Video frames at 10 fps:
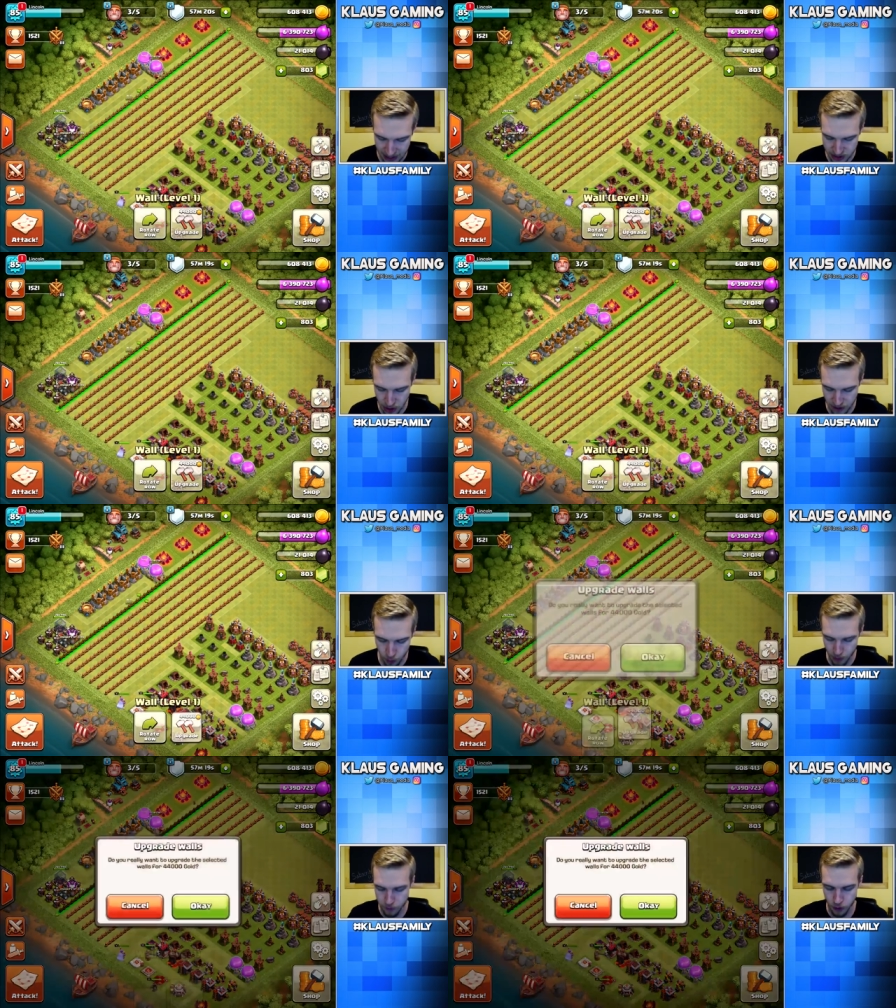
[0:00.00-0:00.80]
It's only
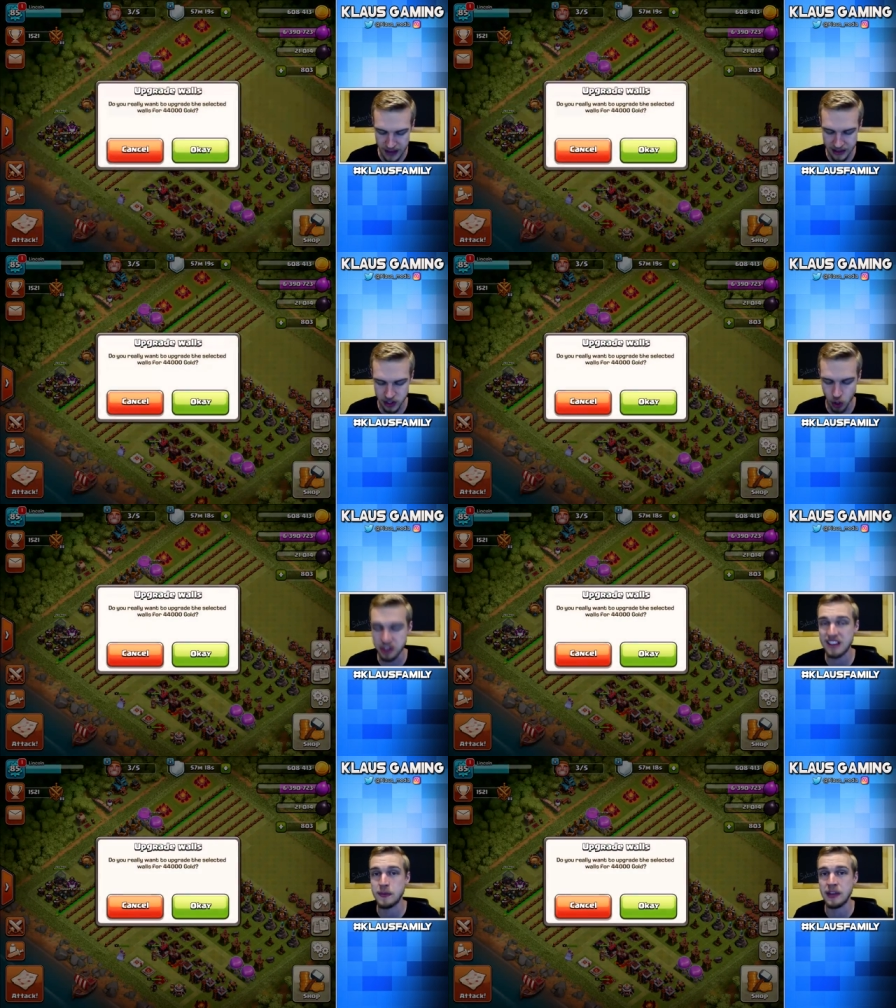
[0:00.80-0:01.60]
forty-four thousand gold
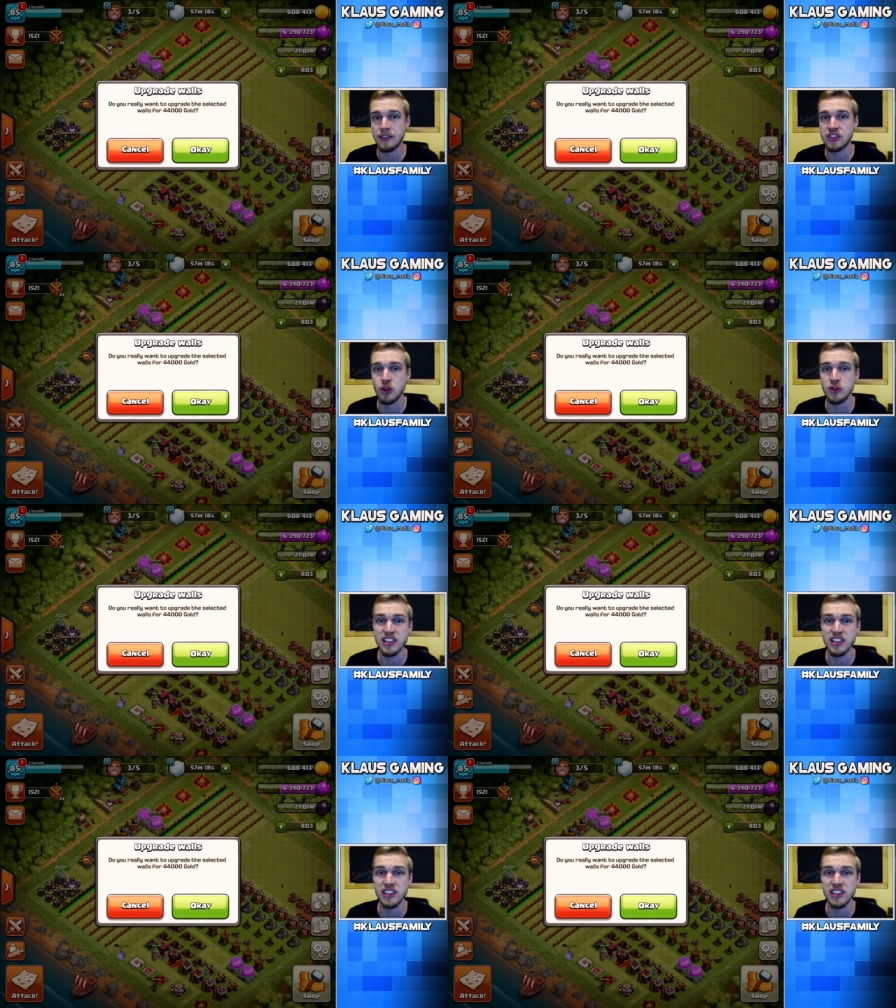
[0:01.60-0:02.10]
to get them level two.